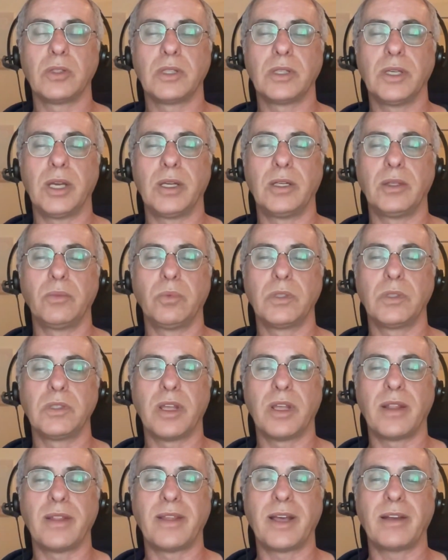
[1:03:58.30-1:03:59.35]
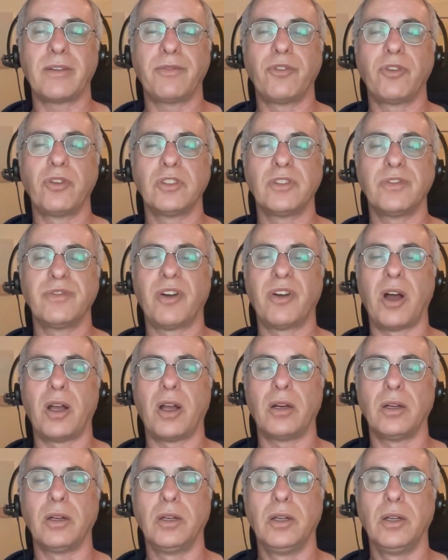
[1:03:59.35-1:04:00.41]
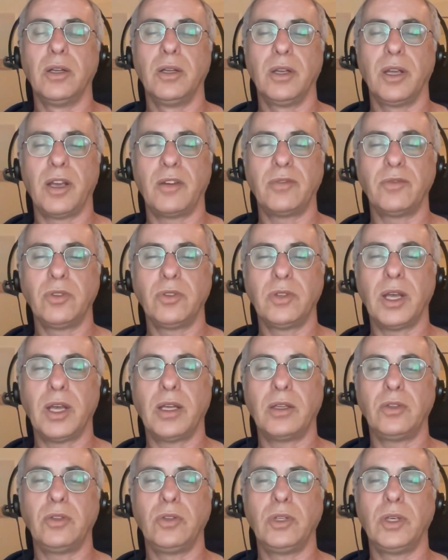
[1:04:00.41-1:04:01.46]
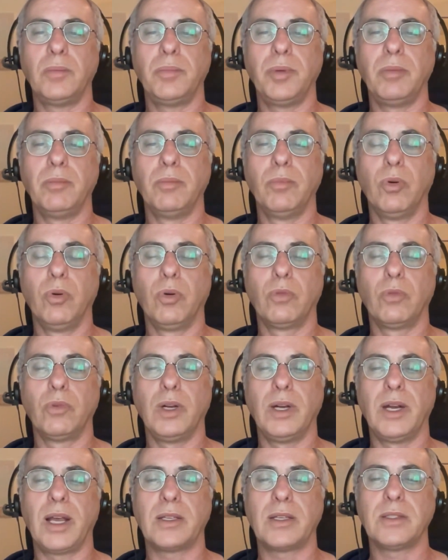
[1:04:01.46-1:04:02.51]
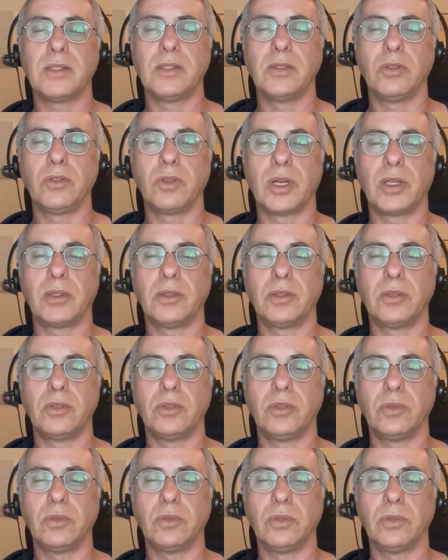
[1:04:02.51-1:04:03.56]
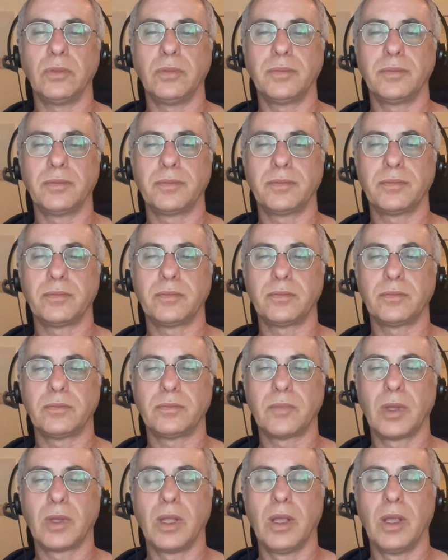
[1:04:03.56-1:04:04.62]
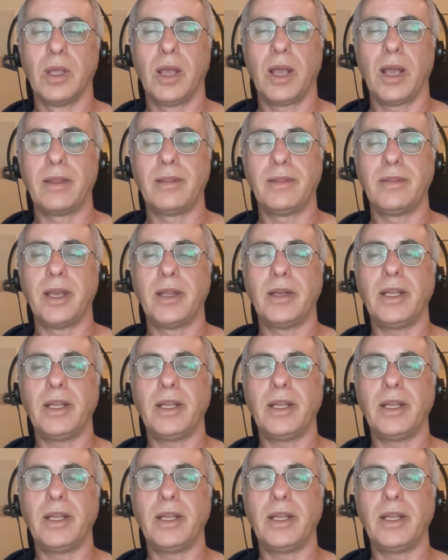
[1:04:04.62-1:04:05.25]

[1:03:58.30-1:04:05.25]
again, it was that first file. After that, you can be more relaxed in your attitude. I then